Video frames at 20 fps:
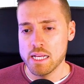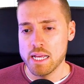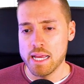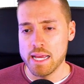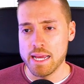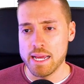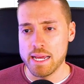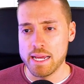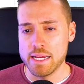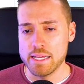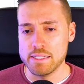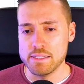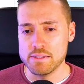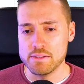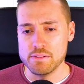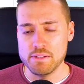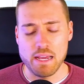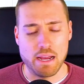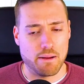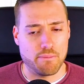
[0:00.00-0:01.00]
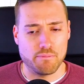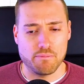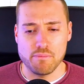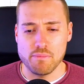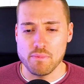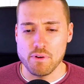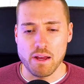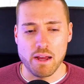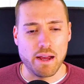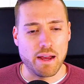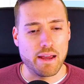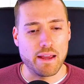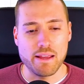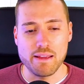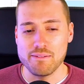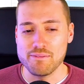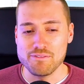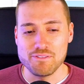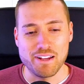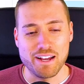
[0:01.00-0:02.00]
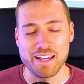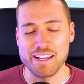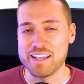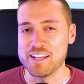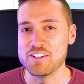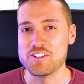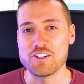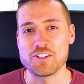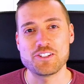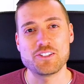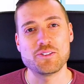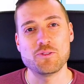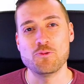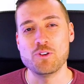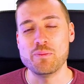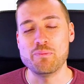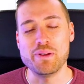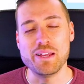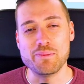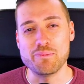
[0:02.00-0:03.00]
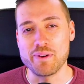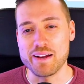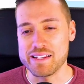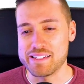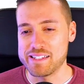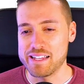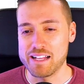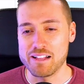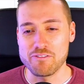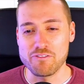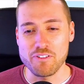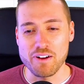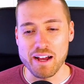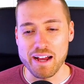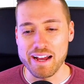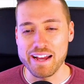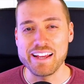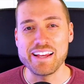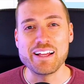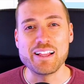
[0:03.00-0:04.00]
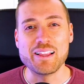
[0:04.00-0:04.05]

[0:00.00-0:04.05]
And yeah, I, I can just repeat myself. I